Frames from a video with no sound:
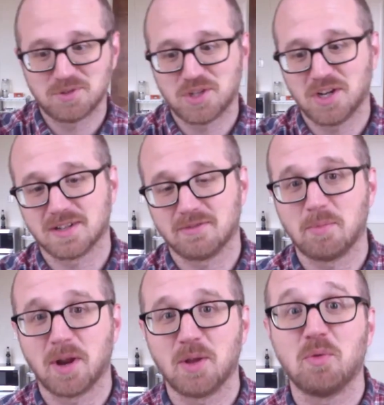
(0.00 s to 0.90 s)
Cheers,
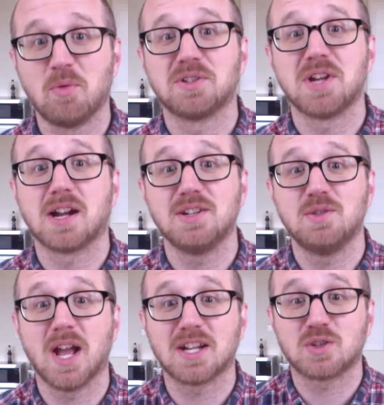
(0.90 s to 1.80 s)
everybody. We will
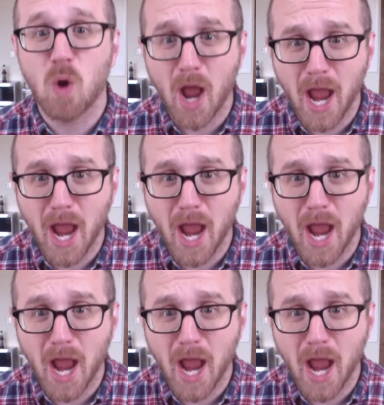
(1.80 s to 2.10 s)
talk to you next